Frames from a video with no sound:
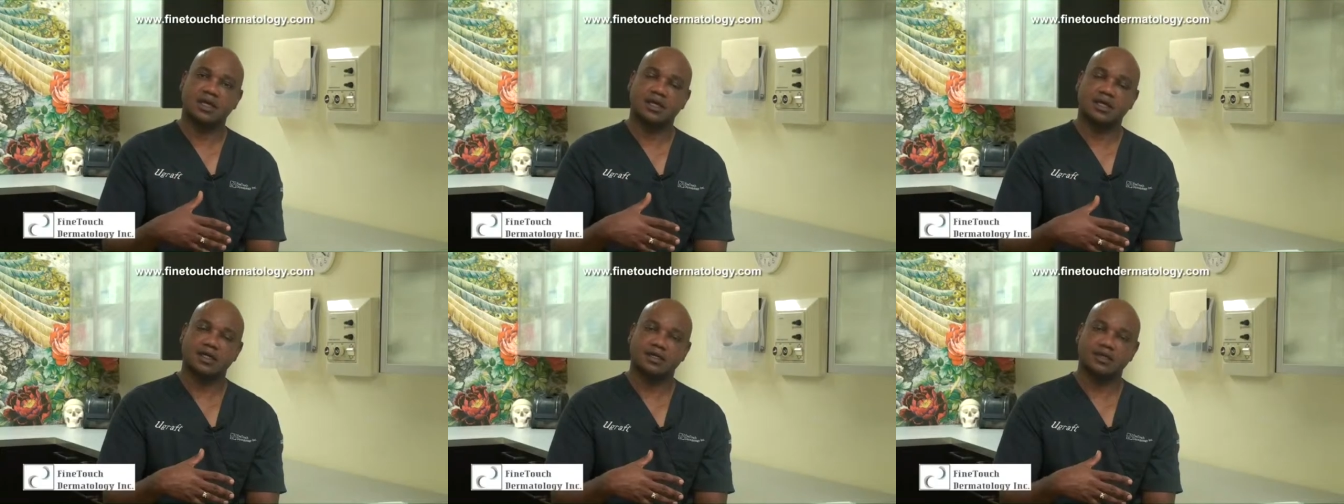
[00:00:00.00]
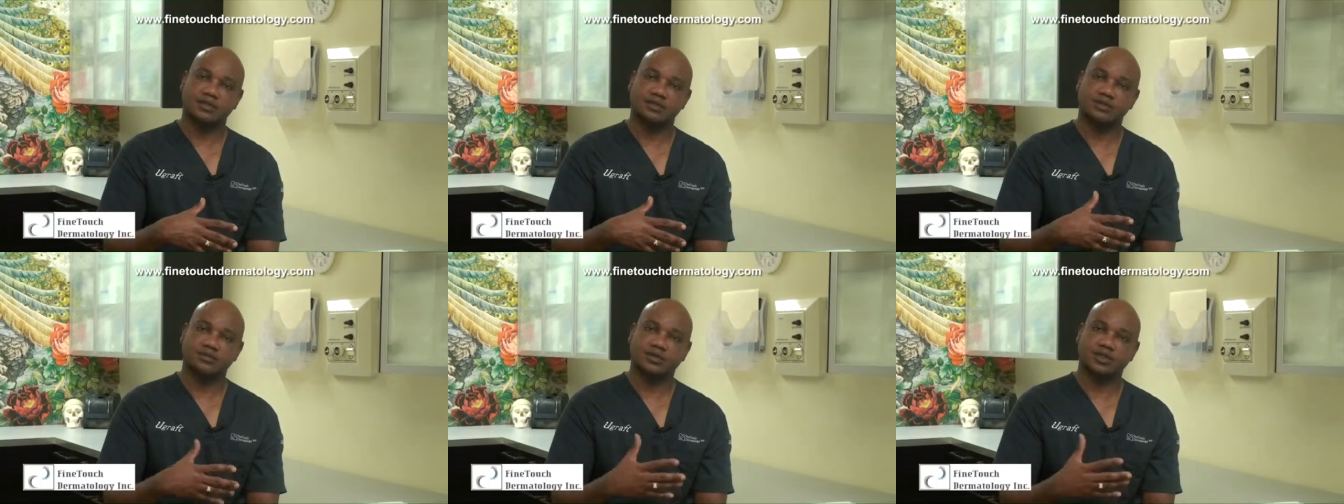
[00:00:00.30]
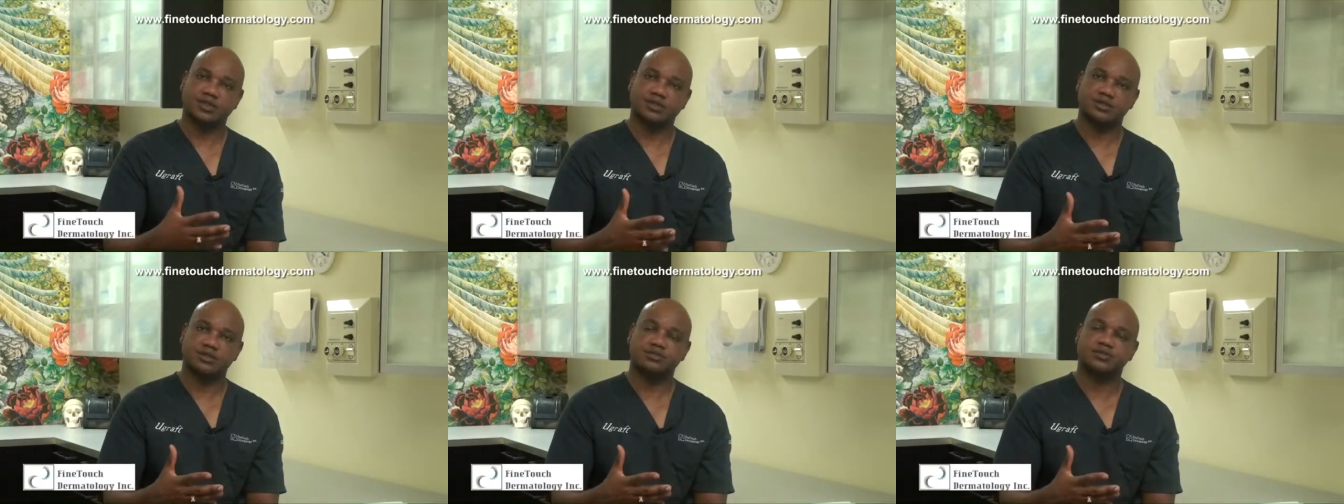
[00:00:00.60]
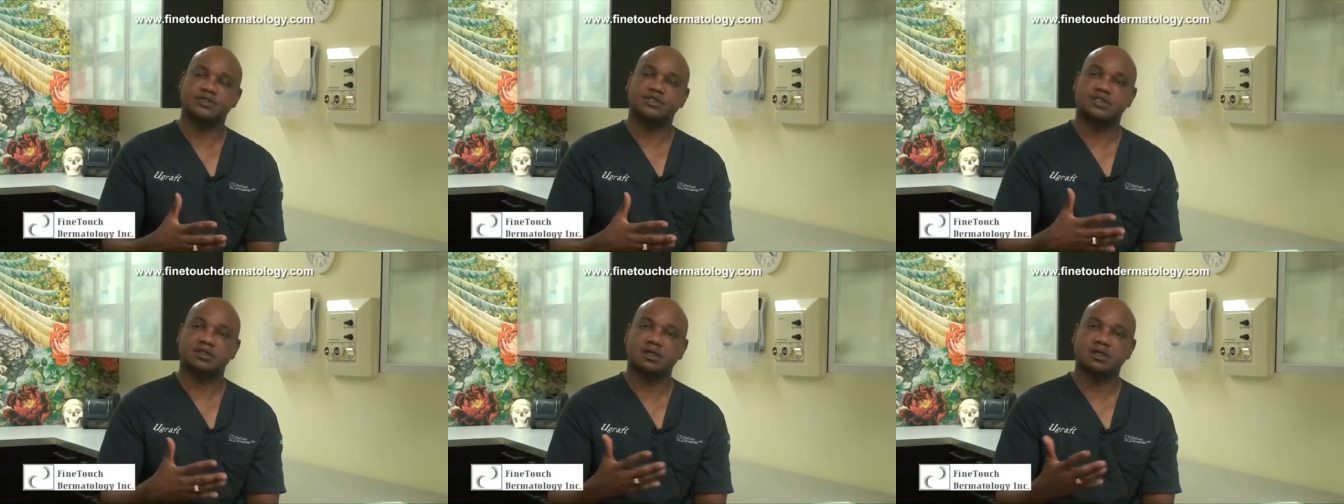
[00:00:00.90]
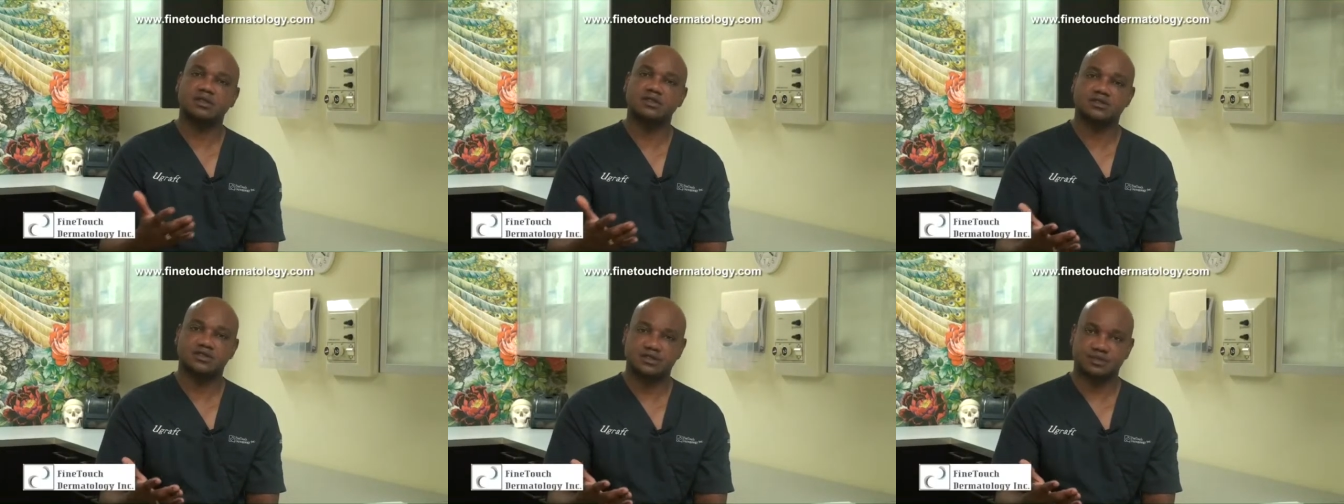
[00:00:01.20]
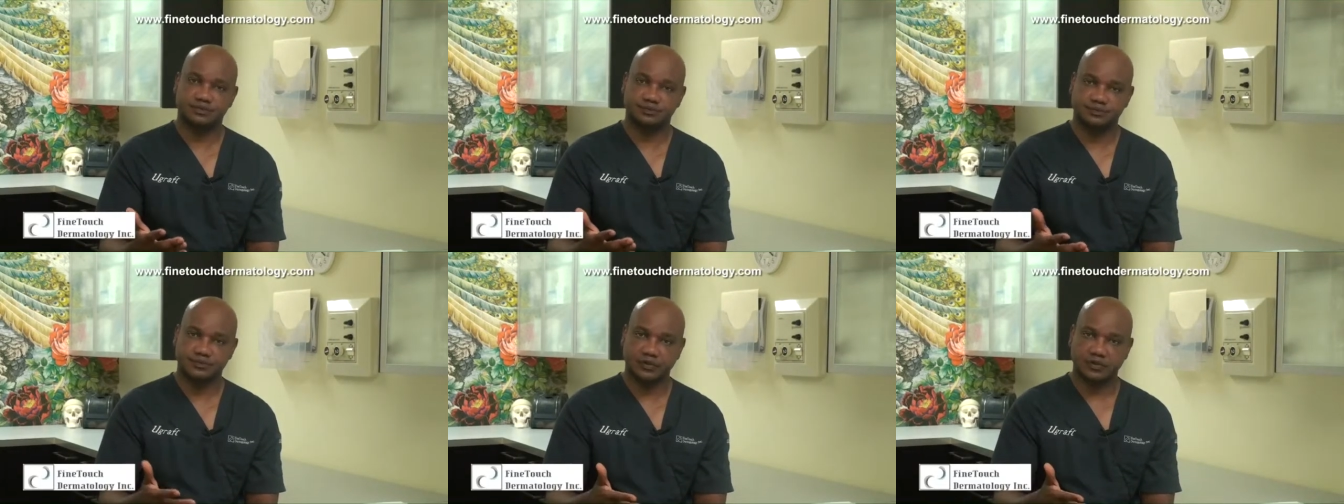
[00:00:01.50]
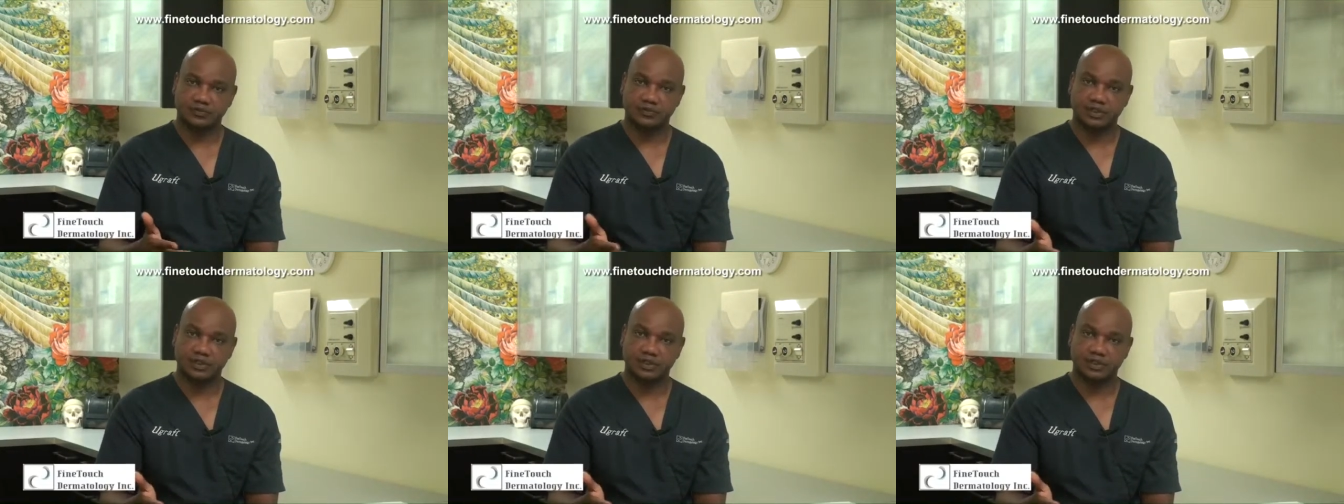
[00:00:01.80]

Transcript: and you may end up with an ulcer or